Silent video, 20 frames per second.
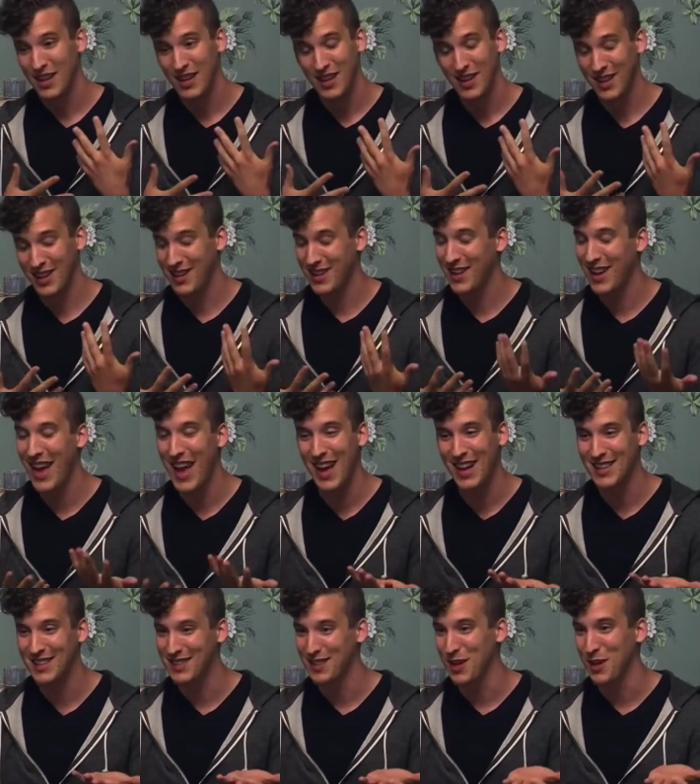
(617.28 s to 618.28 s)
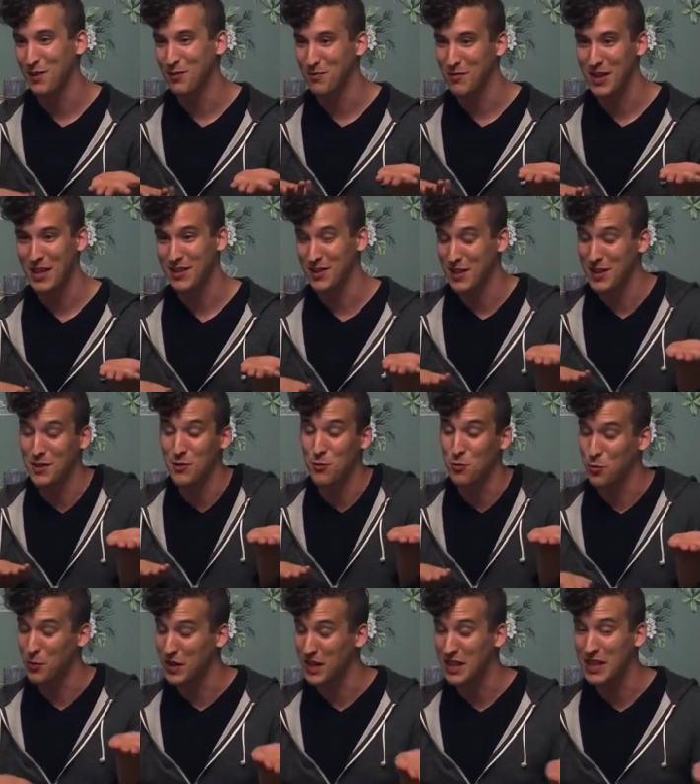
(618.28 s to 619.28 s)
has a it's it's
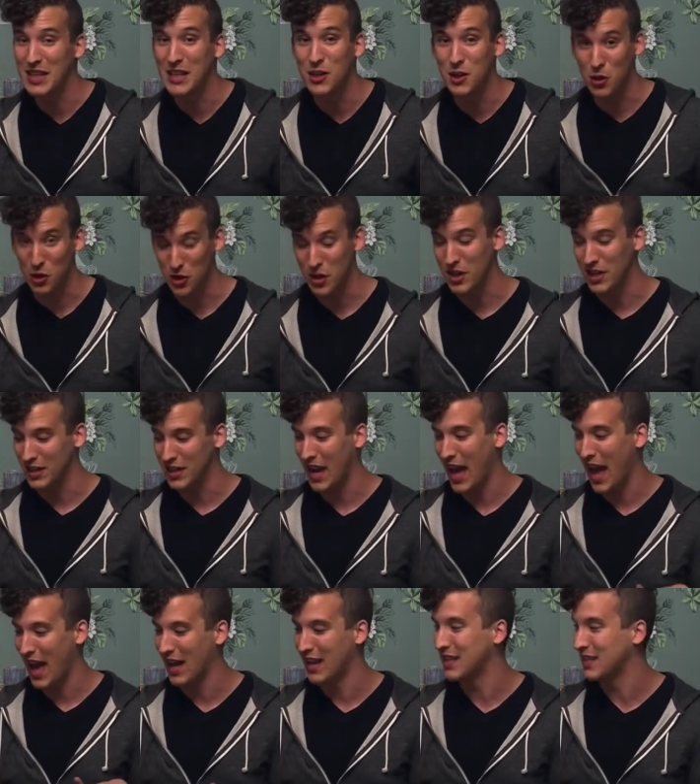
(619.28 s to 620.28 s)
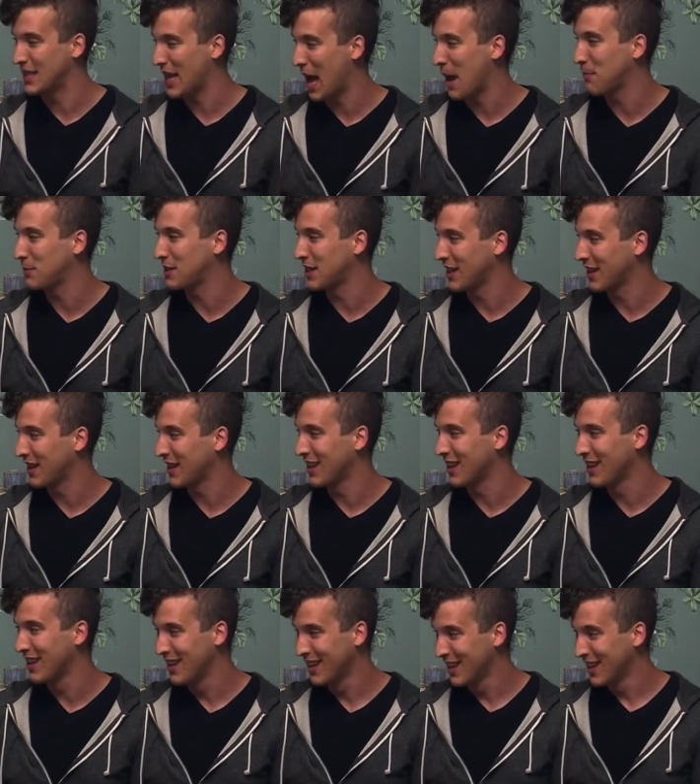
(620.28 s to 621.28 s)
really good at Resilient.
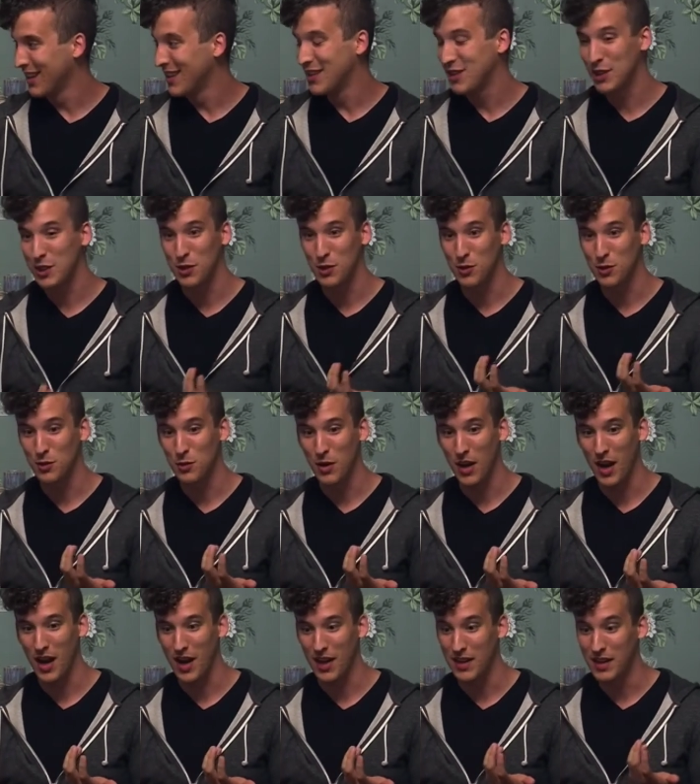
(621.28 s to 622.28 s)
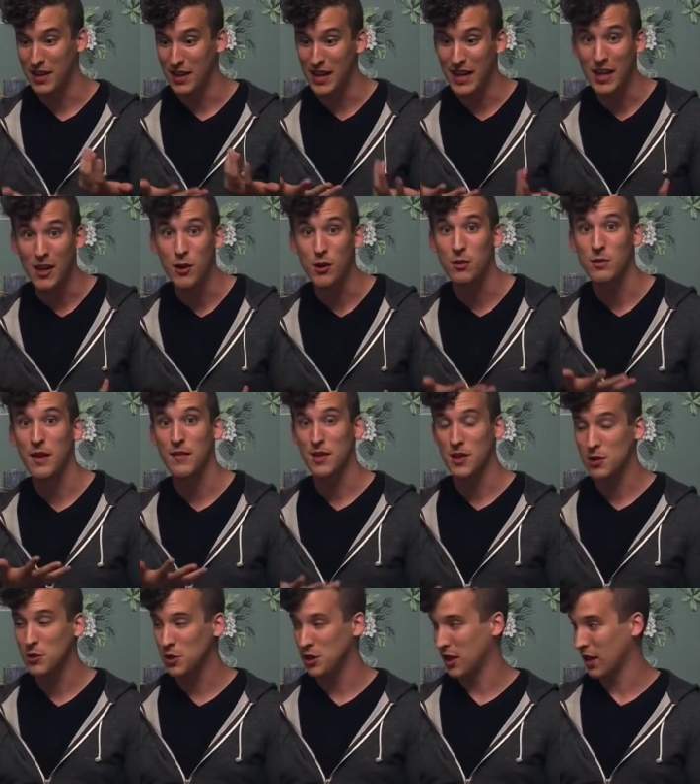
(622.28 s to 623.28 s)
adapting to uh, near
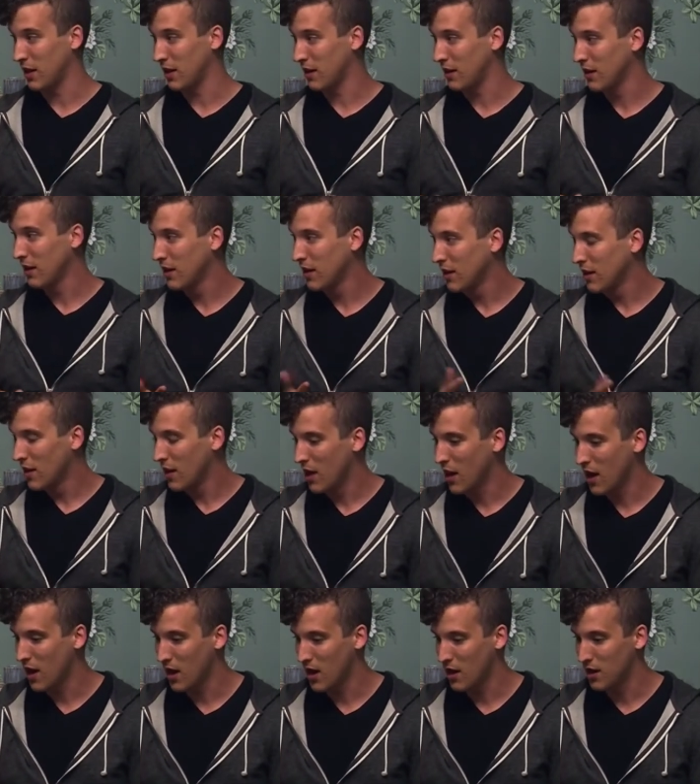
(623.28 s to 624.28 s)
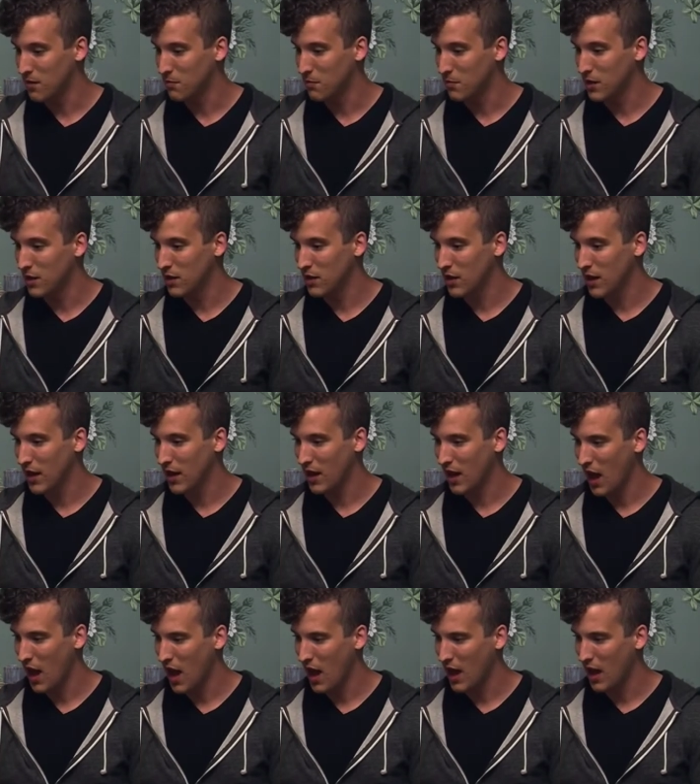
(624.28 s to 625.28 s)
revolution. Um,
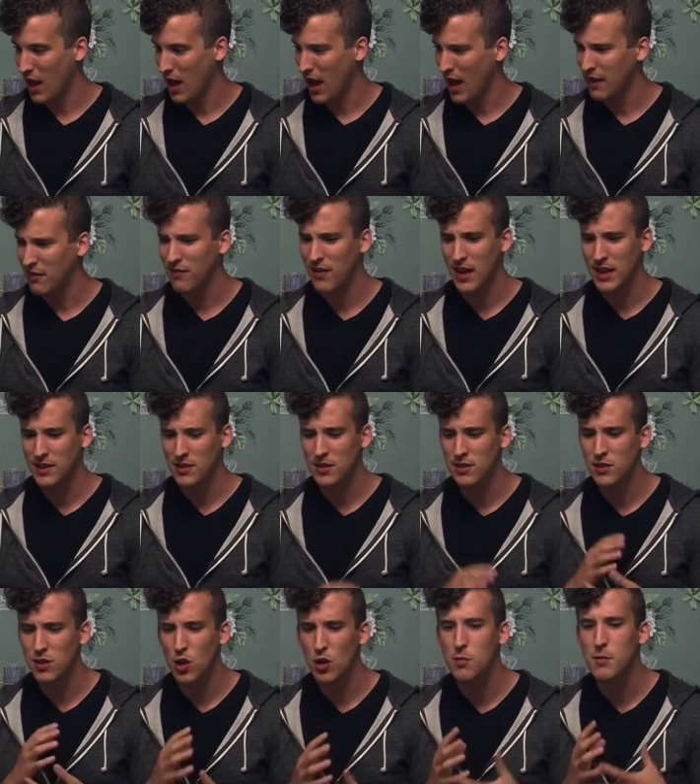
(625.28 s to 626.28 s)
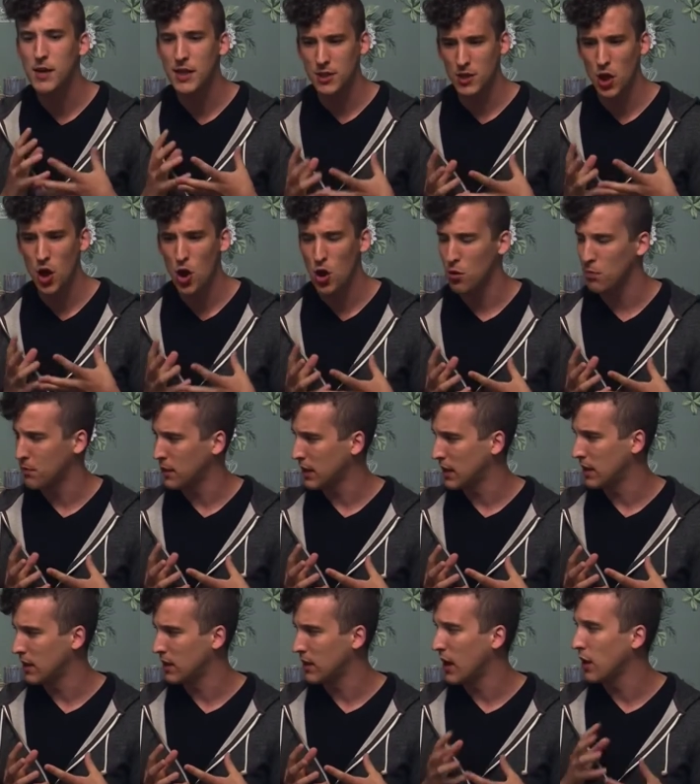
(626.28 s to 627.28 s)
and I, I find so much hope
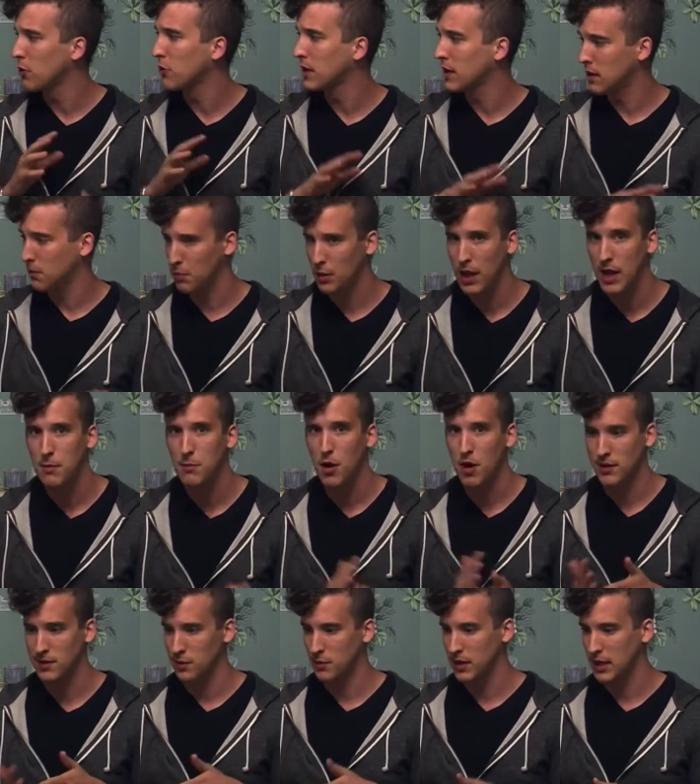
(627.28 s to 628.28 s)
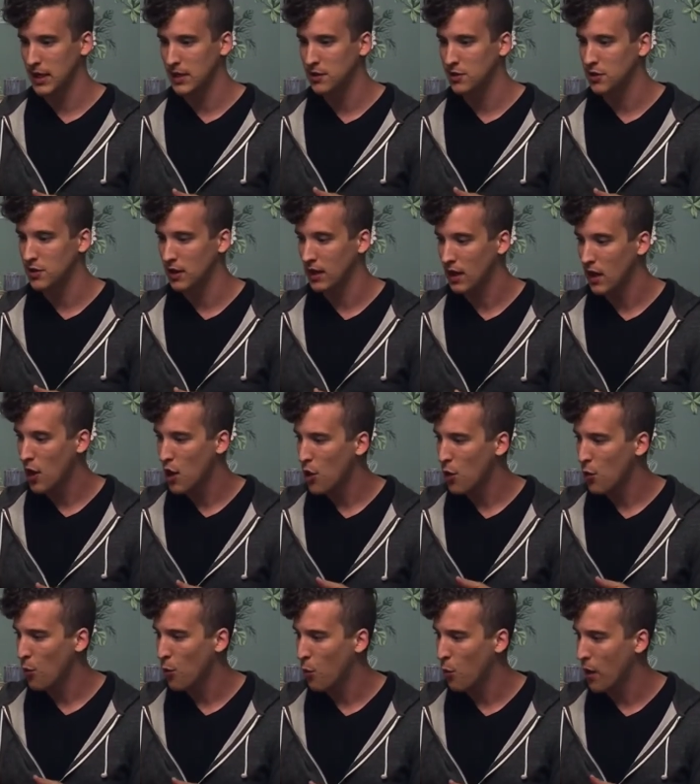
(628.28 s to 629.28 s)
in not only the play but also in history.
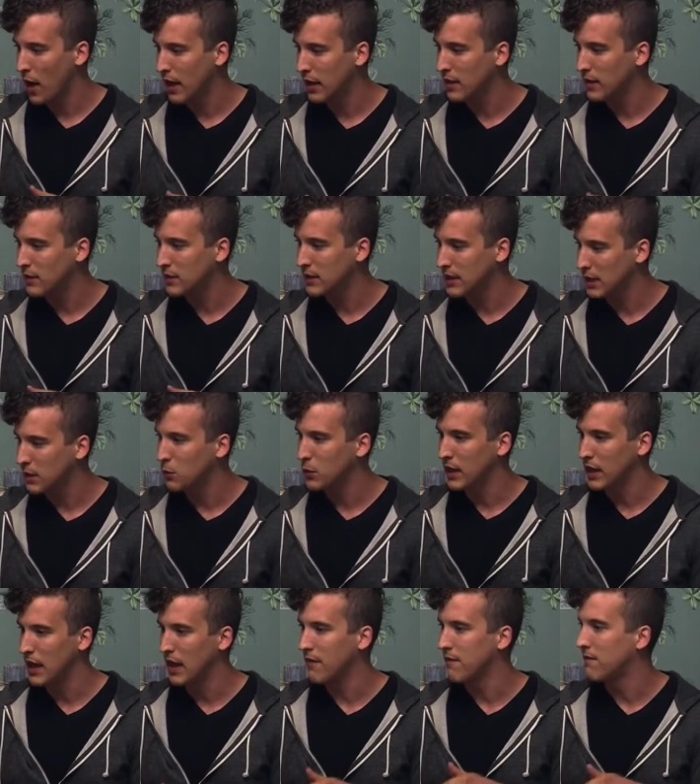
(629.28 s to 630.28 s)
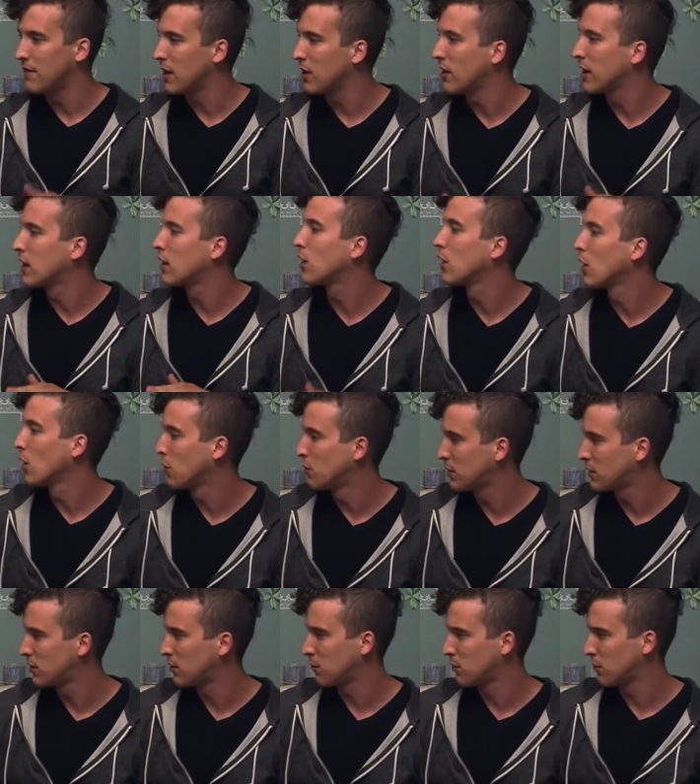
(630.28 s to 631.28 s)
When did we get very
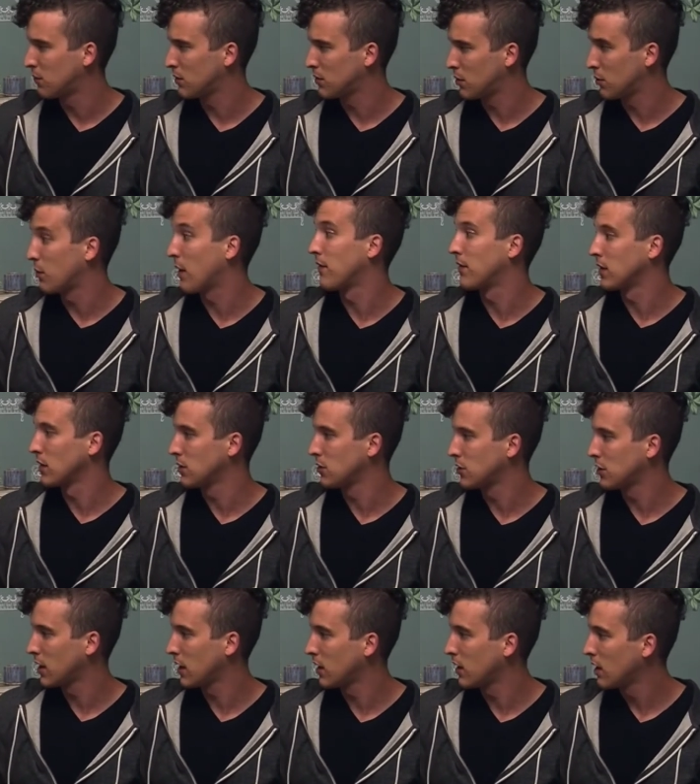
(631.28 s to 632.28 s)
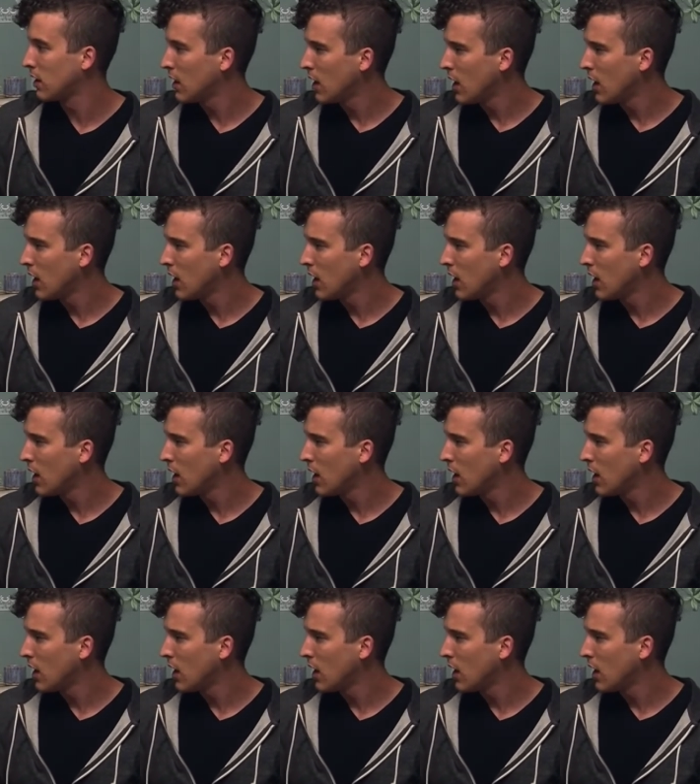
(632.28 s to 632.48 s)
close to to revolution?